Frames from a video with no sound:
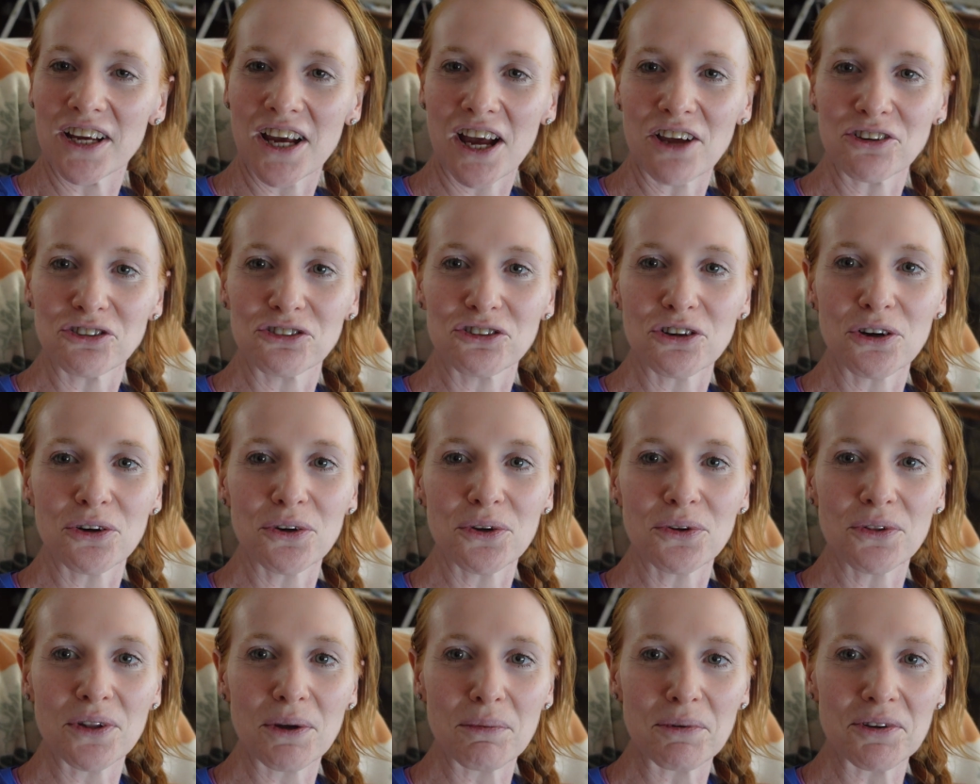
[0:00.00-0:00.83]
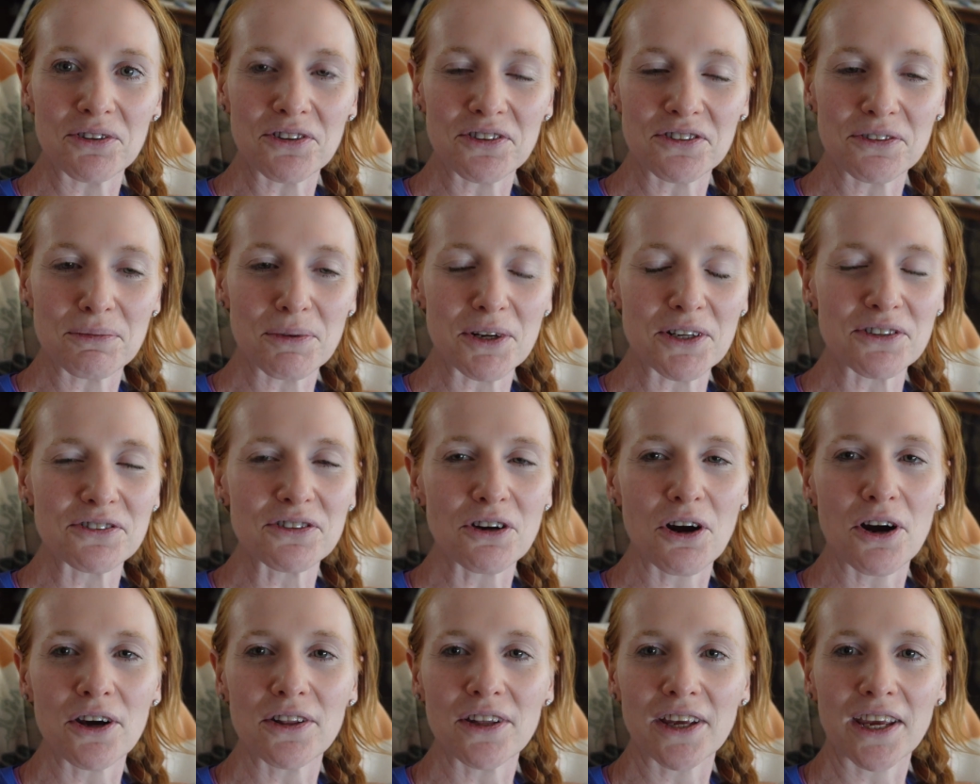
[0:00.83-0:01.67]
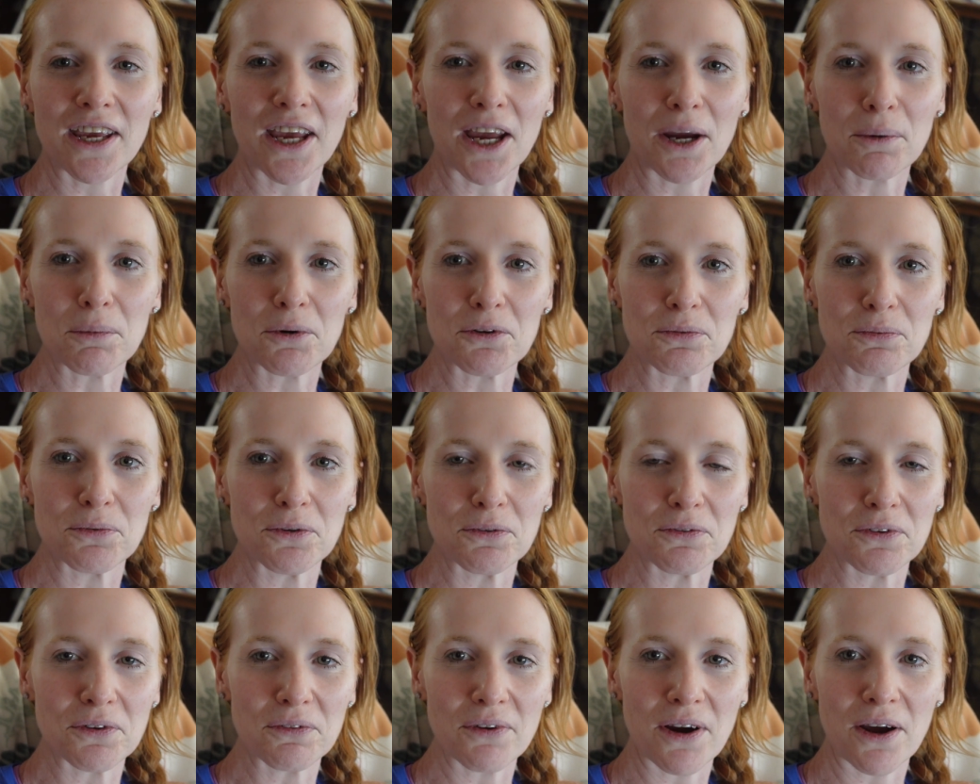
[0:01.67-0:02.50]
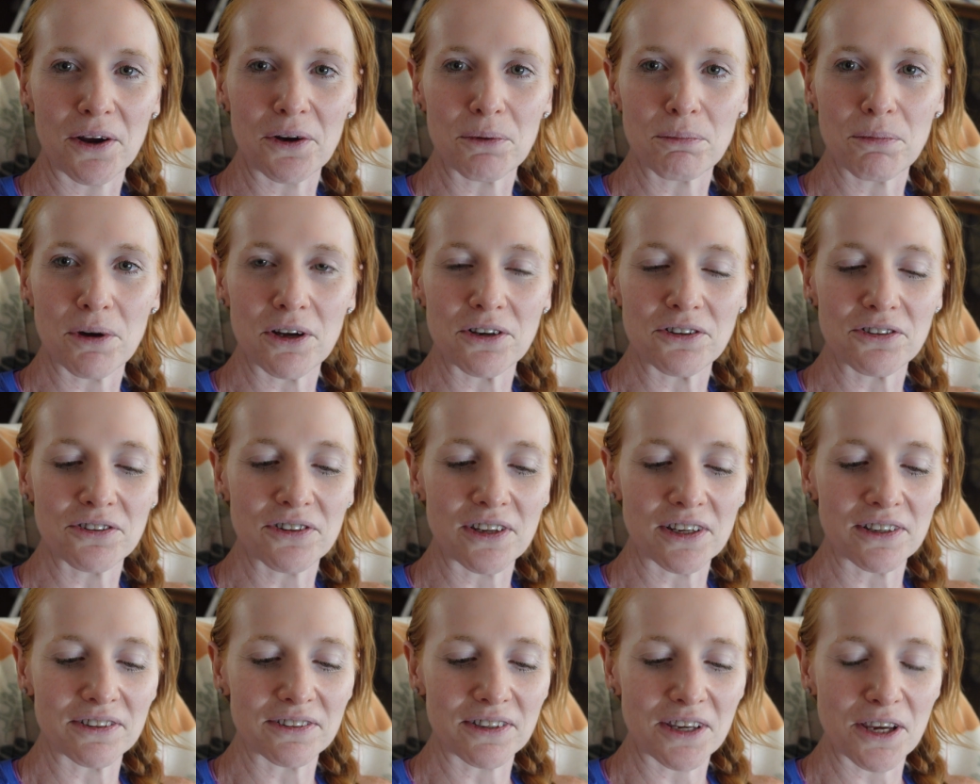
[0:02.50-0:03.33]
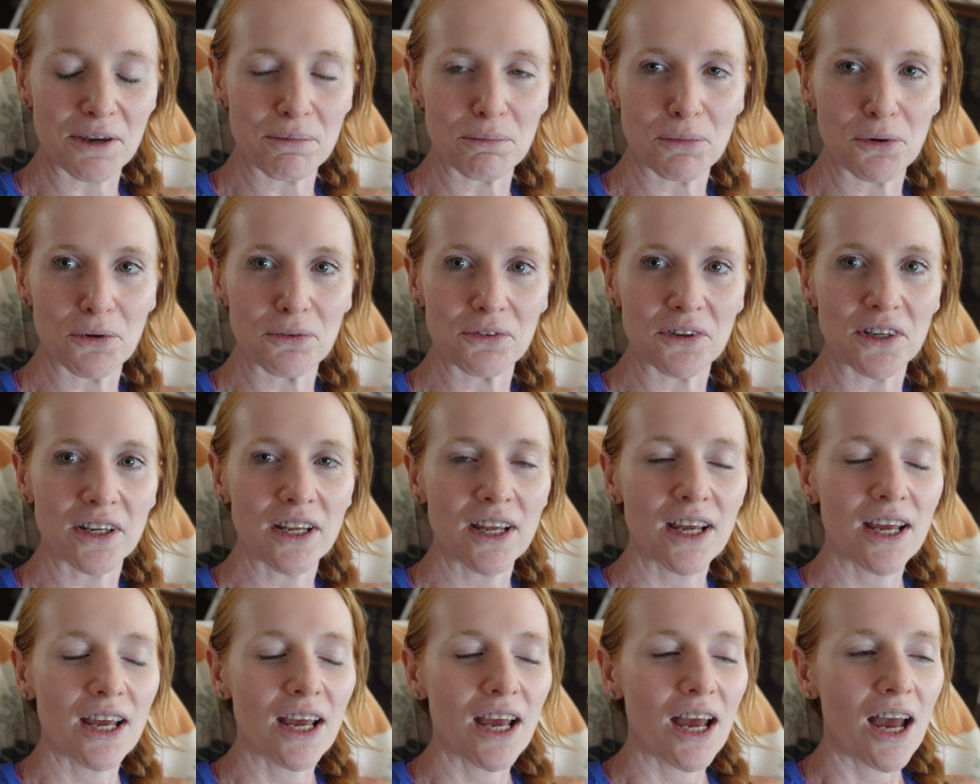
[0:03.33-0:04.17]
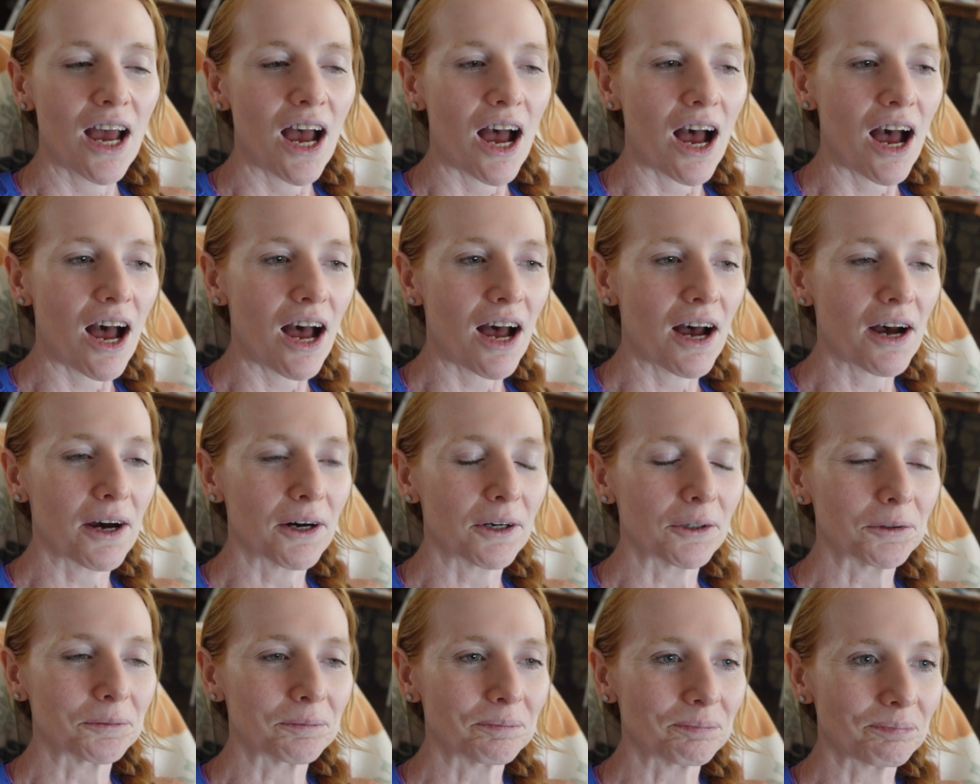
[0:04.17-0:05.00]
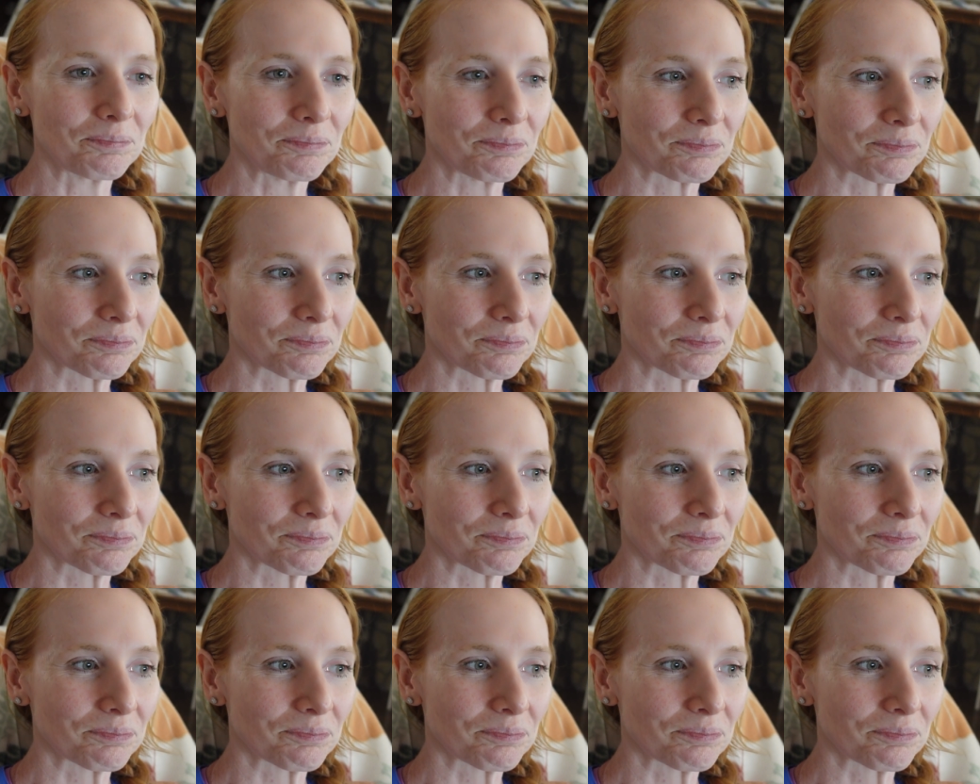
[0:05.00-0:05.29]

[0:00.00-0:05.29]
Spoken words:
I'll show you them in just a minute. Sorry, the camera's moving around a bunch. Things keep moving. And